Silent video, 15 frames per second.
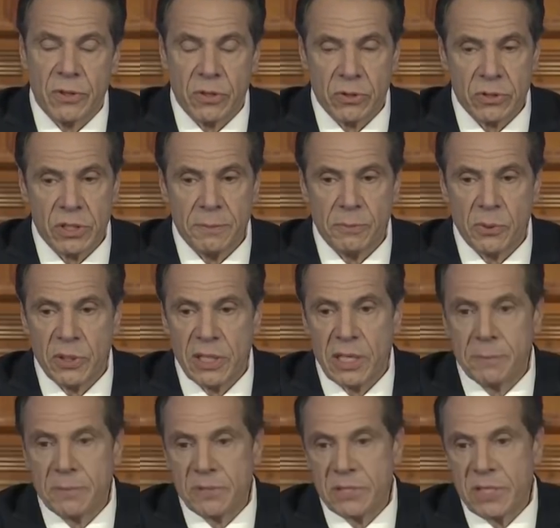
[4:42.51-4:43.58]

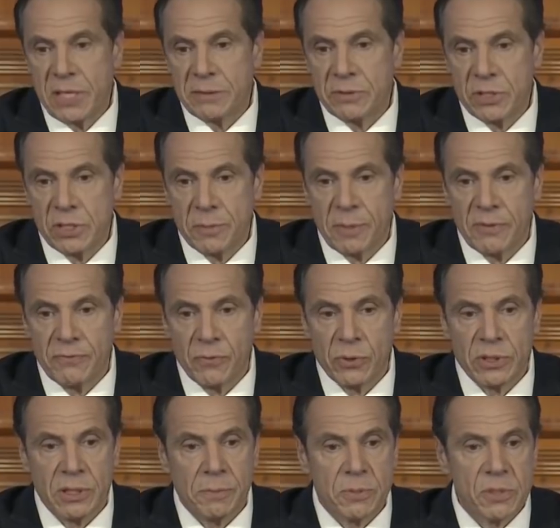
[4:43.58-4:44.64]
13.9%, just about
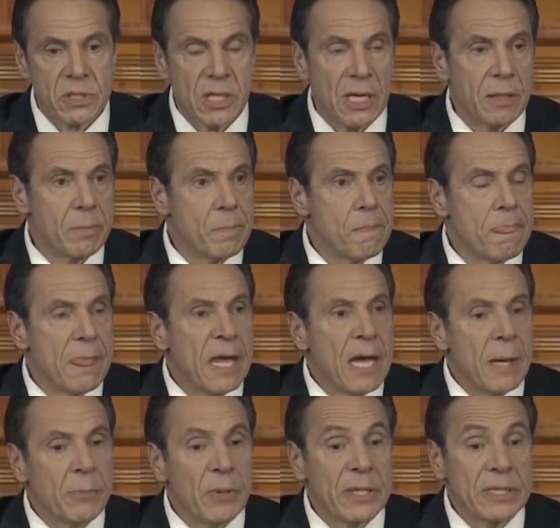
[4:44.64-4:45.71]
14%.
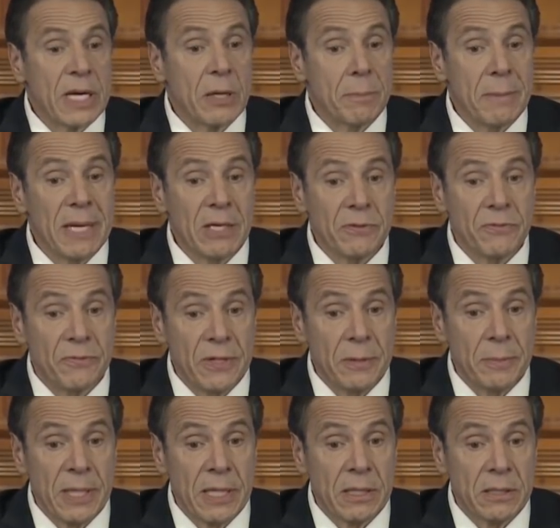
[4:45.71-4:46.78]
Breakdown male,
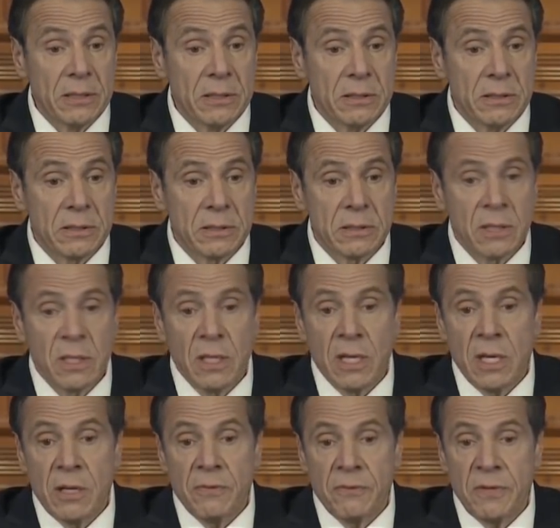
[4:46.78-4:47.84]
female.
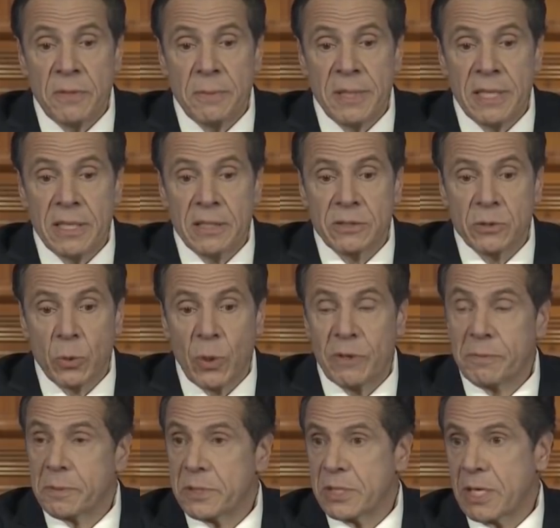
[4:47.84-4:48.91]
Female,
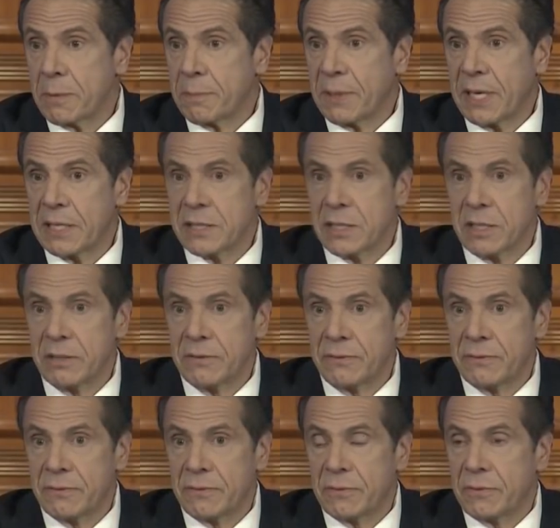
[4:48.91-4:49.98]
12%
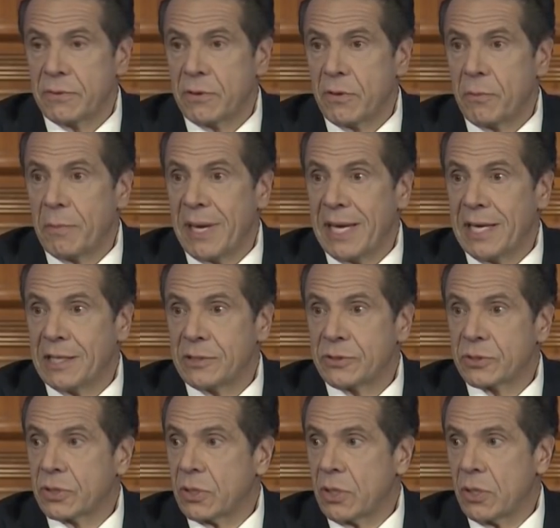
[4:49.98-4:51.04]
positive.
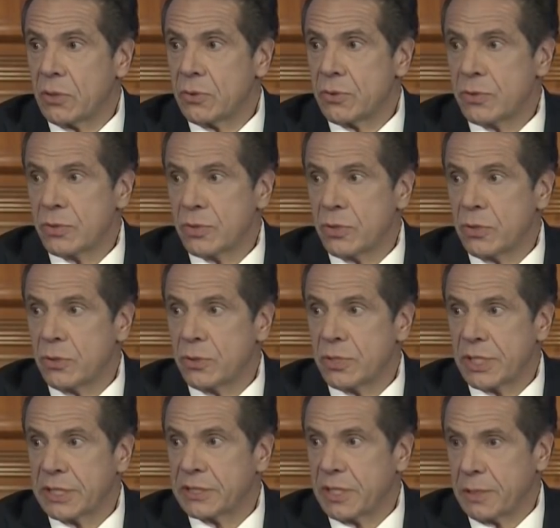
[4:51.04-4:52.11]
Males, close to
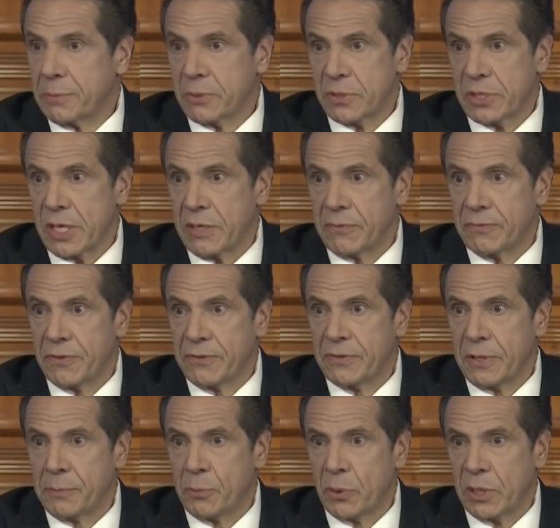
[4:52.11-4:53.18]
16%,
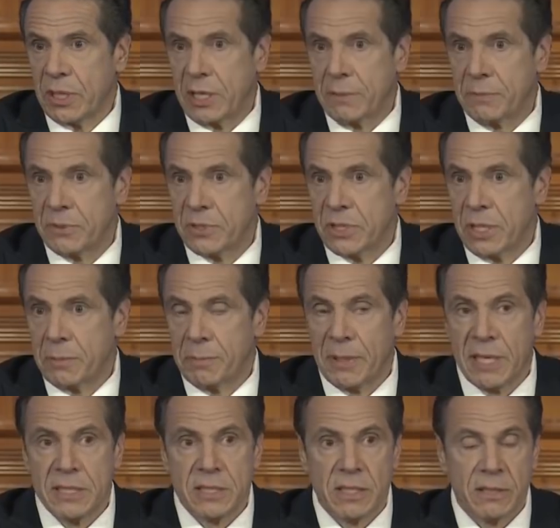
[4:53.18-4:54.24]
15.9%
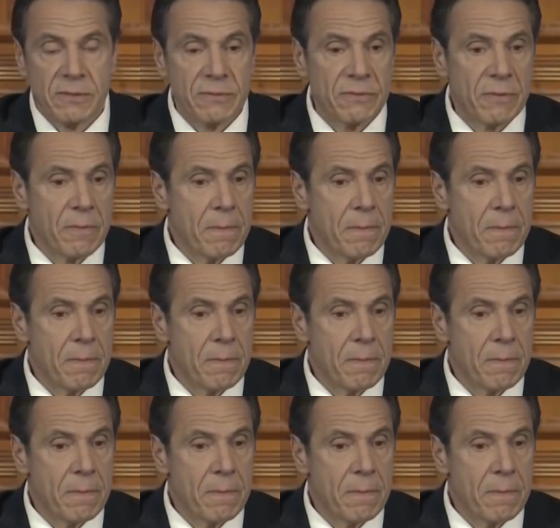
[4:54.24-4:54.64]
positive.